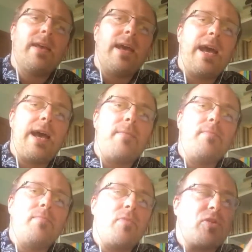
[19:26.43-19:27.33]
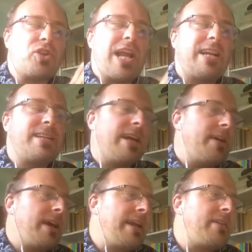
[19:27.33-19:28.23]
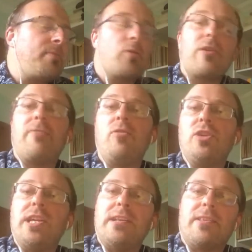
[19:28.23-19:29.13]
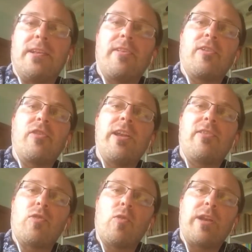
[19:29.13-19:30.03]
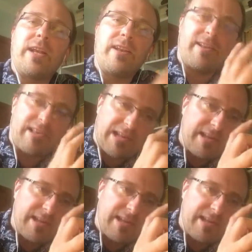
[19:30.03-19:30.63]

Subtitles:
the shelter, and it's about refugees, and it's a great story, and it's